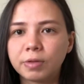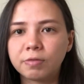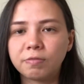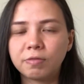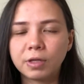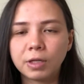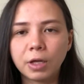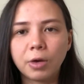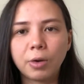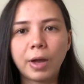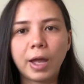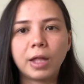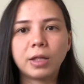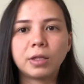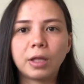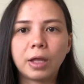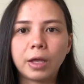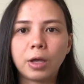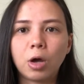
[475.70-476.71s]
video,
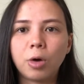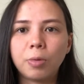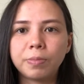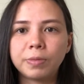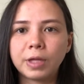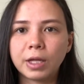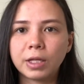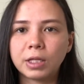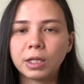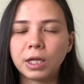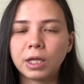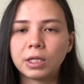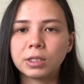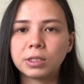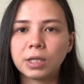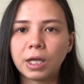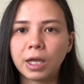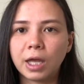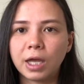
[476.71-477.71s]
and I hope that it
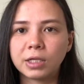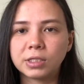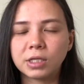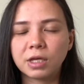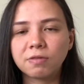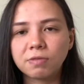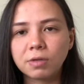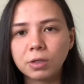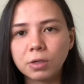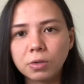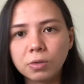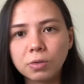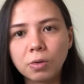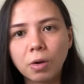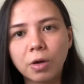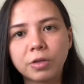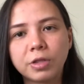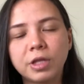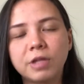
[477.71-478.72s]
has given you
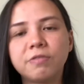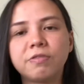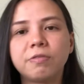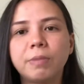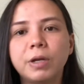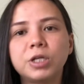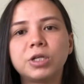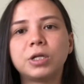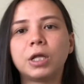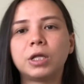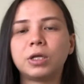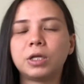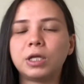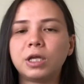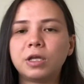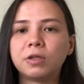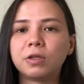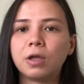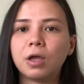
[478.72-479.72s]
all the information that you
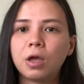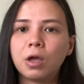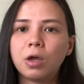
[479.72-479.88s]
need